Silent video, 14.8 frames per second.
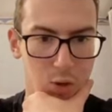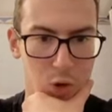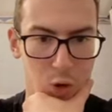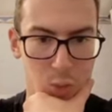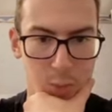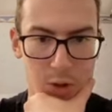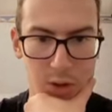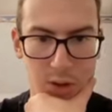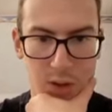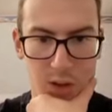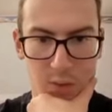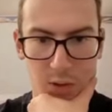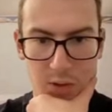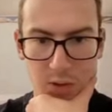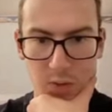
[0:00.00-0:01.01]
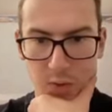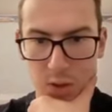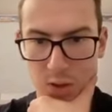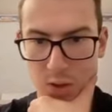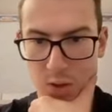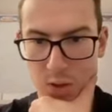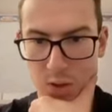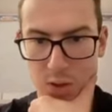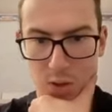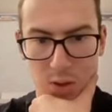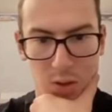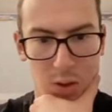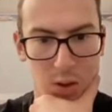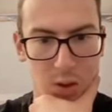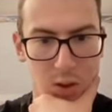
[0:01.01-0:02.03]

community advanced features.